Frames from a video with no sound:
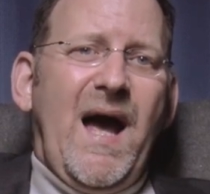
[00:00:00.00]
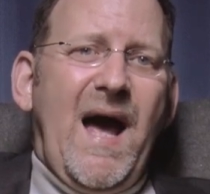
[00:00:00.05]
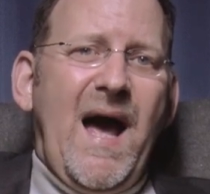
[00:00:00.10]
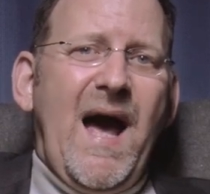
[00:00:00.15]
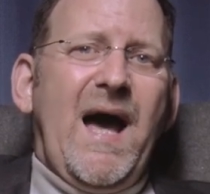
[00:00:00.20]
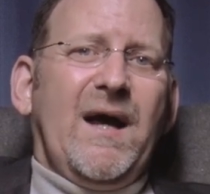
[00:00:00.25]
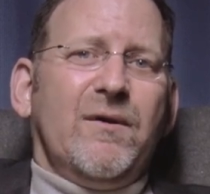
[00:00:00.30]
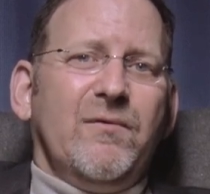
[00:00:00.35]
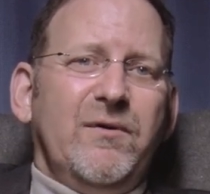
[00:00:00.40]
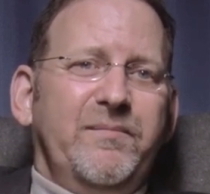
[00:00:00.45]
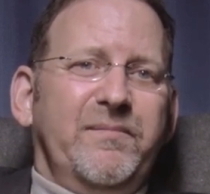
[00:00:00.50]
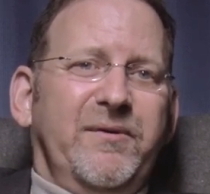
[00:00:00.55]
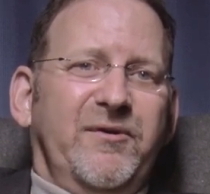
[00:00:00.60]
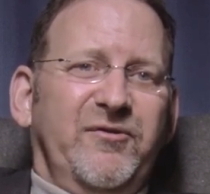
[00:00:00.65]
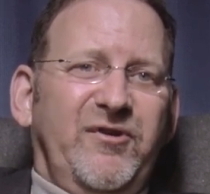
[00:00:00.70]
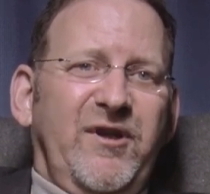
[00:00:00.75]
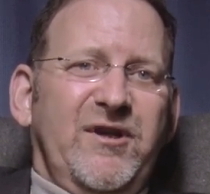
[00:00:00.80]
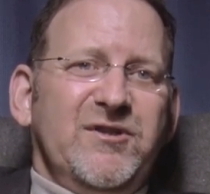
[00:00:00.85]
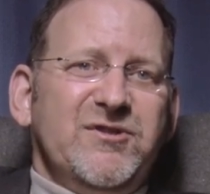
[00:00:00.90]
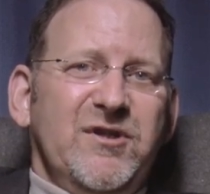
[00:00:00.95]
awkward
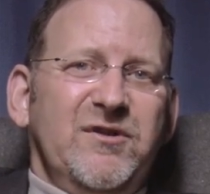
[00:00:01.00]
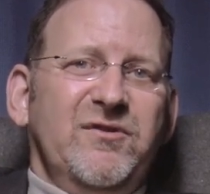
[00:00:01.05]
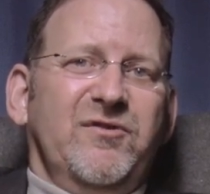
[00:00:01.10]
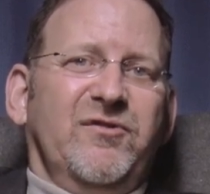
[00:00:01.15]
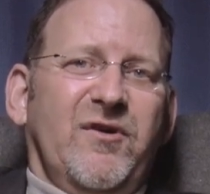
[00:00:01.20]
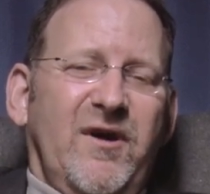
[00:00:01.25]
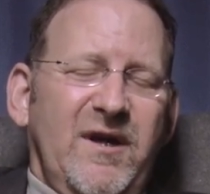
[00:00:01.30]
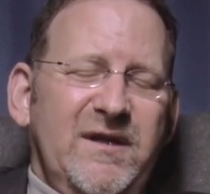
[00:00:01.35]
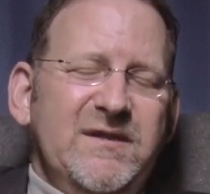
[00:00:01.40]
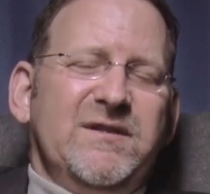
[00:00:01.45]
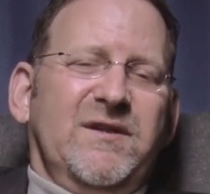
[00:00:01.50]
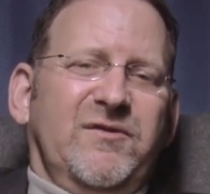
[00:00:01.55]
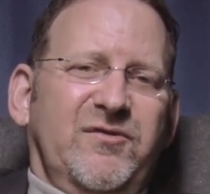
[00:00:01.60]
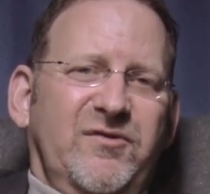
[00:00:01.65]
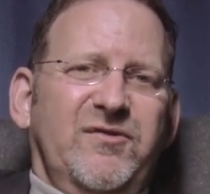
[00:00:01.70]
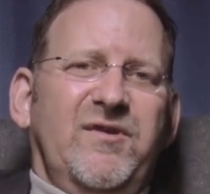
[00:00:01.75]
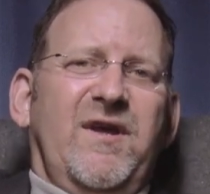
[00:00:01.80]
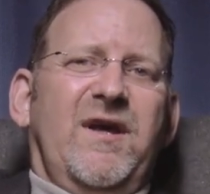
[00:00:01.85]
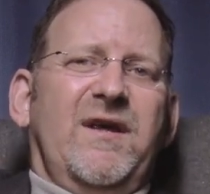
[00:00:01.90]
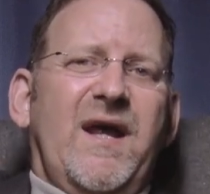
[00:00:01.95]
position, so I
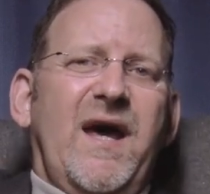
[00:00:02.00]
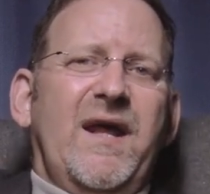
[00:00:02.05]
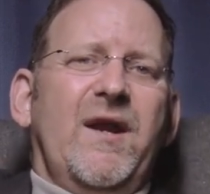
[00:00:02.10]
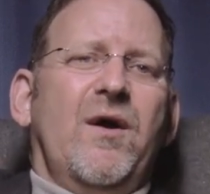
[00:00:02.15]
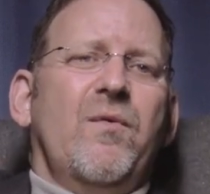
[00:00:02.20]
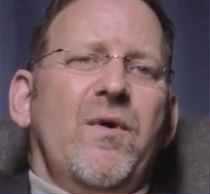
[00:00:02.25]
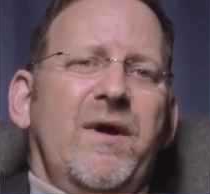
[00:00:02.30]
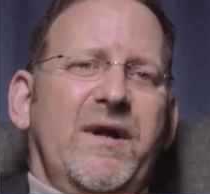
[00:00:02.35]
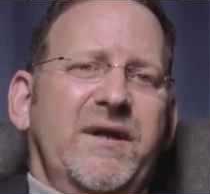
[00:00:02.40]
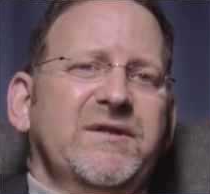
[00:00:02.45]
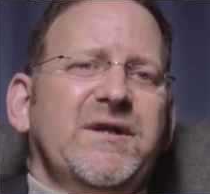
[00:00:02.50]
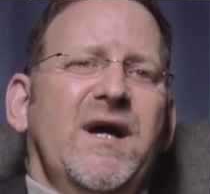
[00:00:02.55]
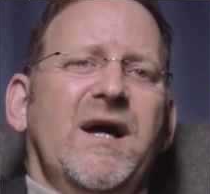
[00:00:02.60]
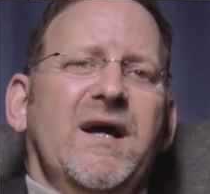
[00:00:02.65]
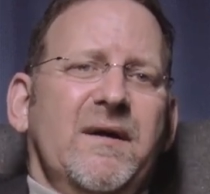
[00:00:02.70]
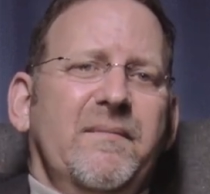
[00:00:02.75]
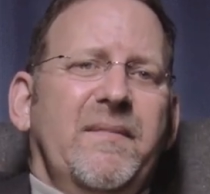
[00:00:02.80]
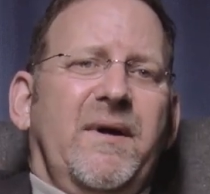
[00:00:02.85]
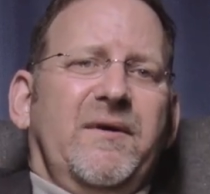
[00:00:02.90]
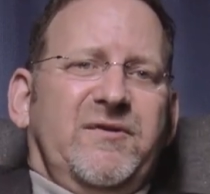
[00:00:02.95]
just said, I don't want to
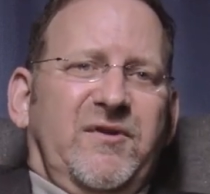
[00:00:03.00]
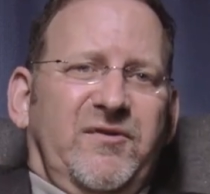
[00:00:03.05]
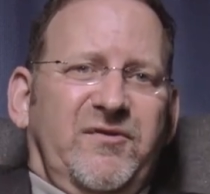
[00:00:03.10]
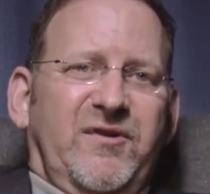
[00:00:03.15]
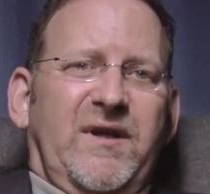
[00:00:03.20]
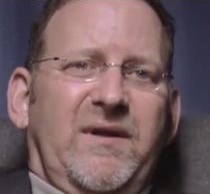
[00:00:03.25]
talk about this